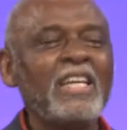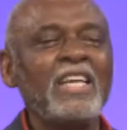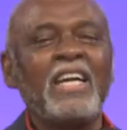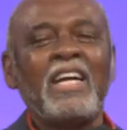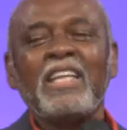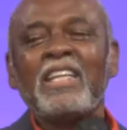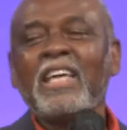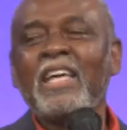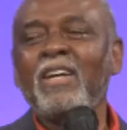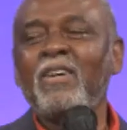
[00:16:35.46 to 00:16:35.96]

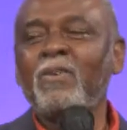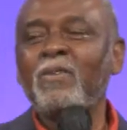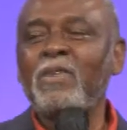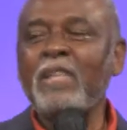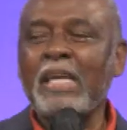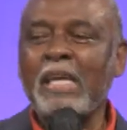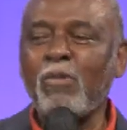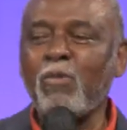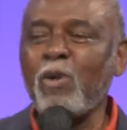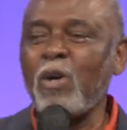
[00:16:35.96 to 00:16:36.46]
and they don't
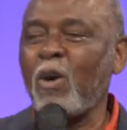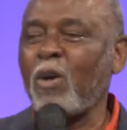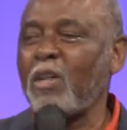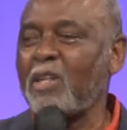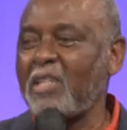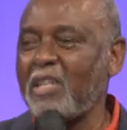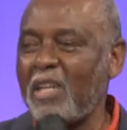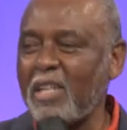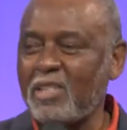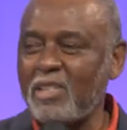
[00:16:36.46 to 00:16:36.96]
think we ought to
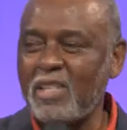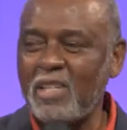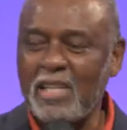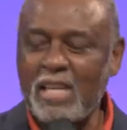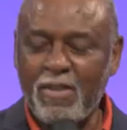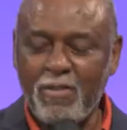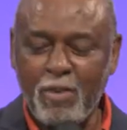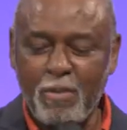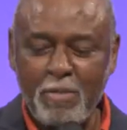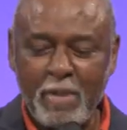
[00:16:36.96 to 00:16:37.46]
touch the
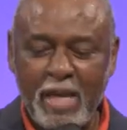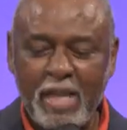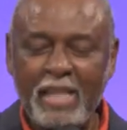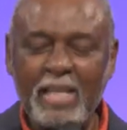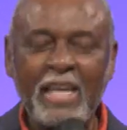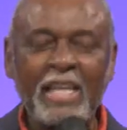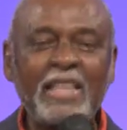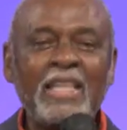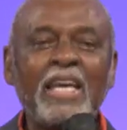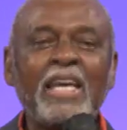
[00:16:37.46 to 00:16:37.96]
government,
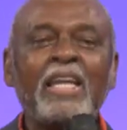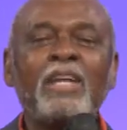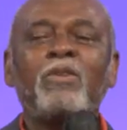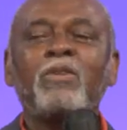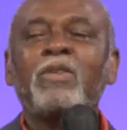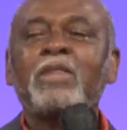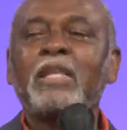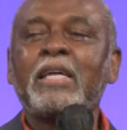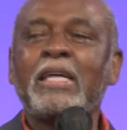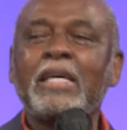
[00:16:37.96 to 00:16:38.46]
and they
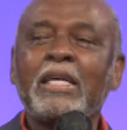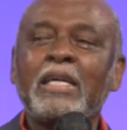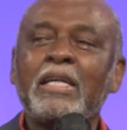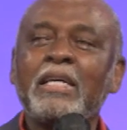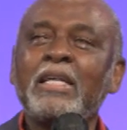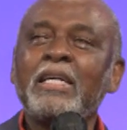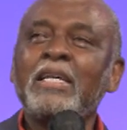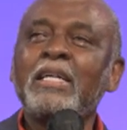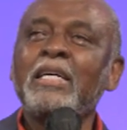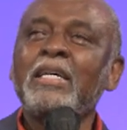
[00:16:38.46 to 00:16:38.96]
don't think
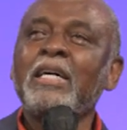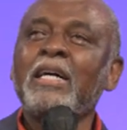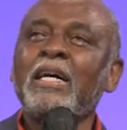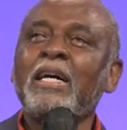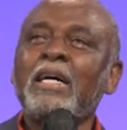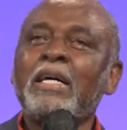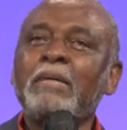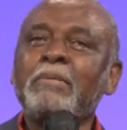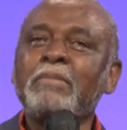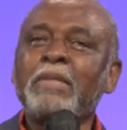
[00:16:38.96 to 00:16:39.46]

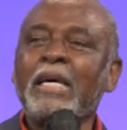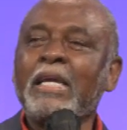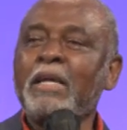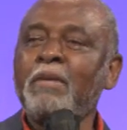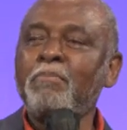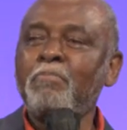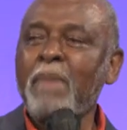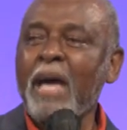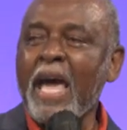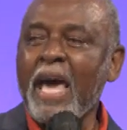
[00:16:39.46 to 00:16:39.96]
um, that it
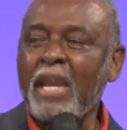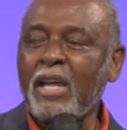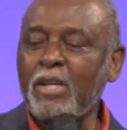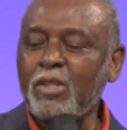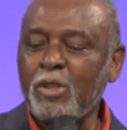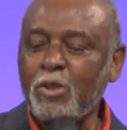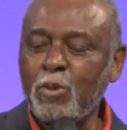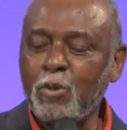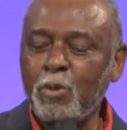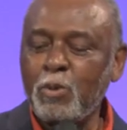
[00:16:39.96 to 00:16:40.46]

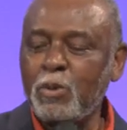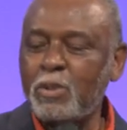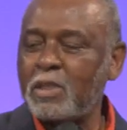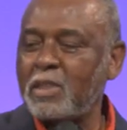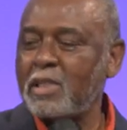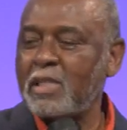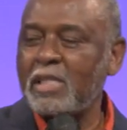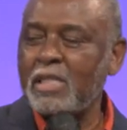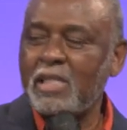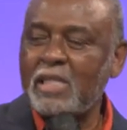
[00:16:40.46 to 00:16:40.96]
matters who's
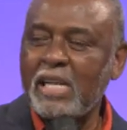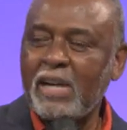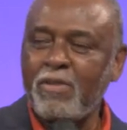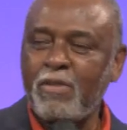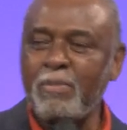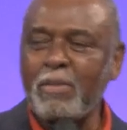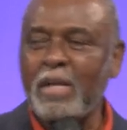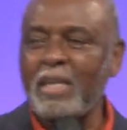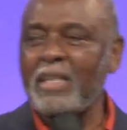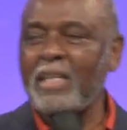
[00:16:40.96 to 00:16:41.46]
in
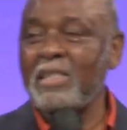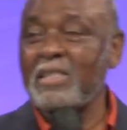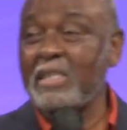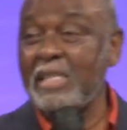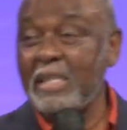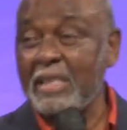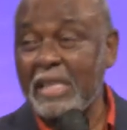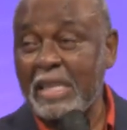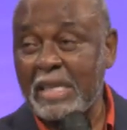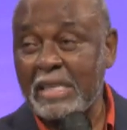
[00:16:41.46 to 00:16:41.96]
government. They
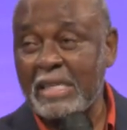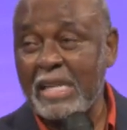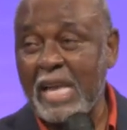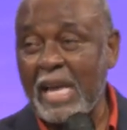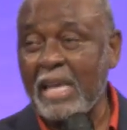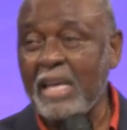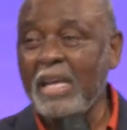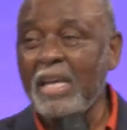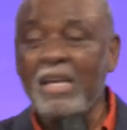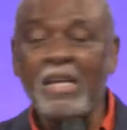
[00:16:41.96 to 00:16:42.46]
say things
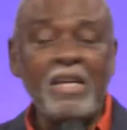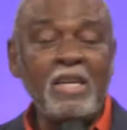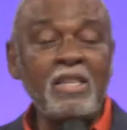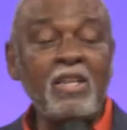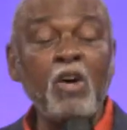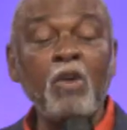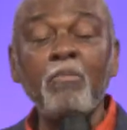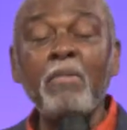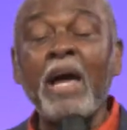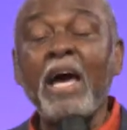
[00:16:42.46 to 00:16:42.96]
like, it
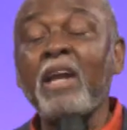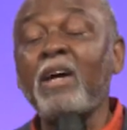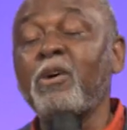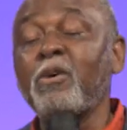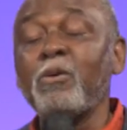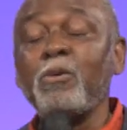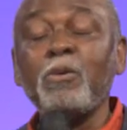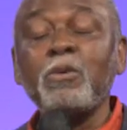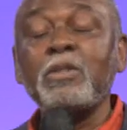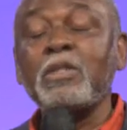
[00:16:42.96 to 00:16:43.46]
don't matter
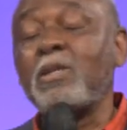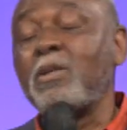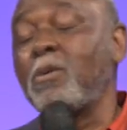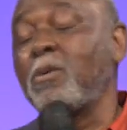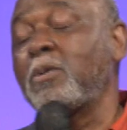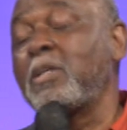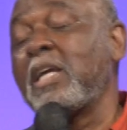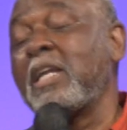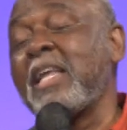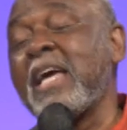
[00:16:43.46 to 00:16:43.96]
who's,
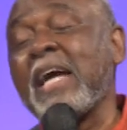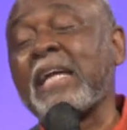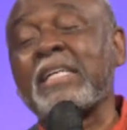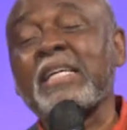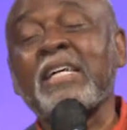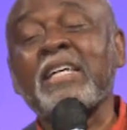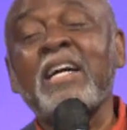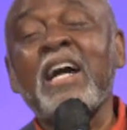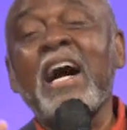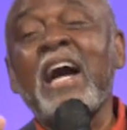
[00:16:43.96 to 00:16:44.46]
who's
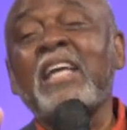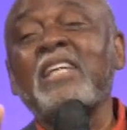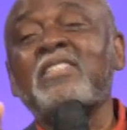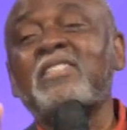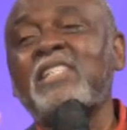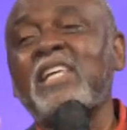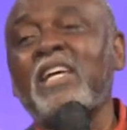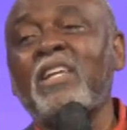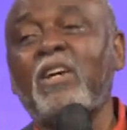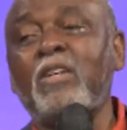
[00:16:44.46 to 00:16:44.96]
elected, God is
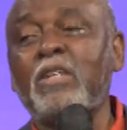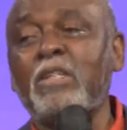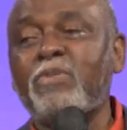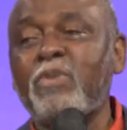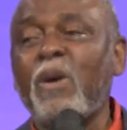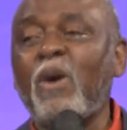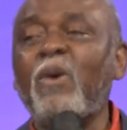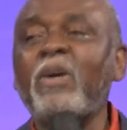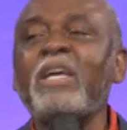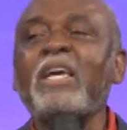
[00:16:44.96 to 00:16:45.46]
still on the
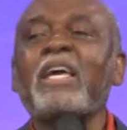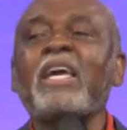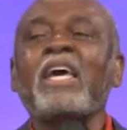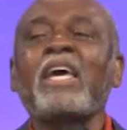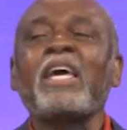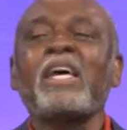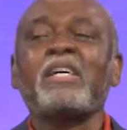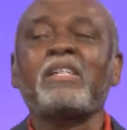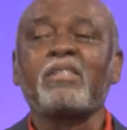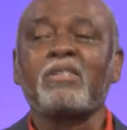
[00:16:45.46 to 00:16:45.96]
throne. He
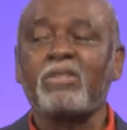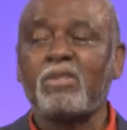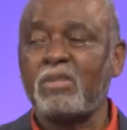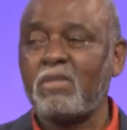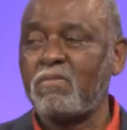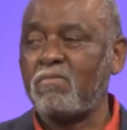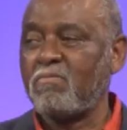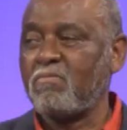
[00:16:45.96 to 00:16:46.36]
is.